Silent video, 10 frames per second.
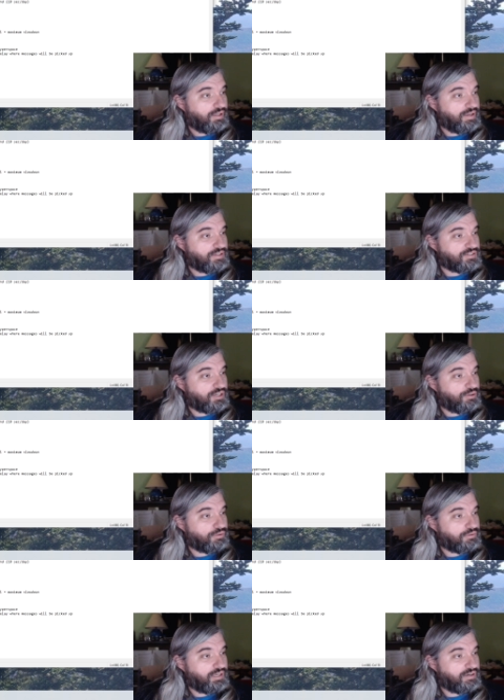is go
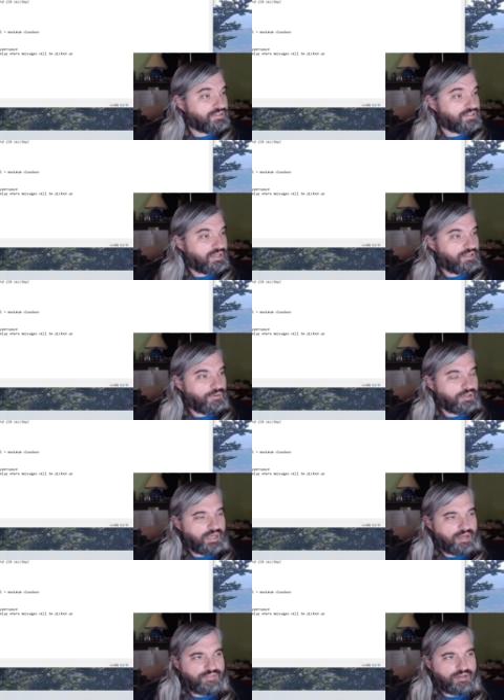through here and say you want to
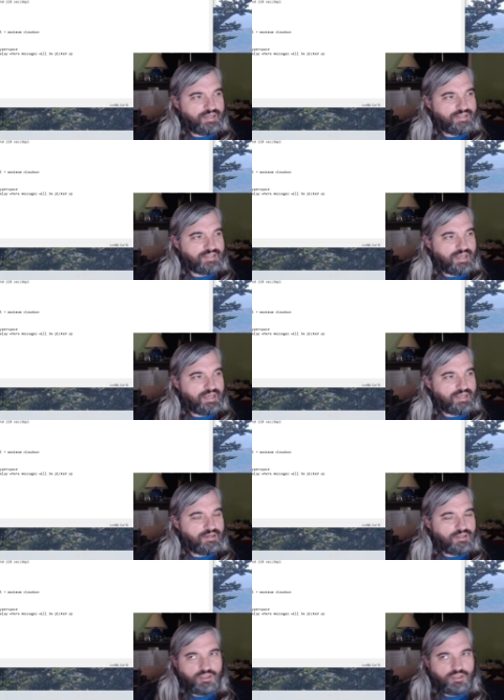have, there is a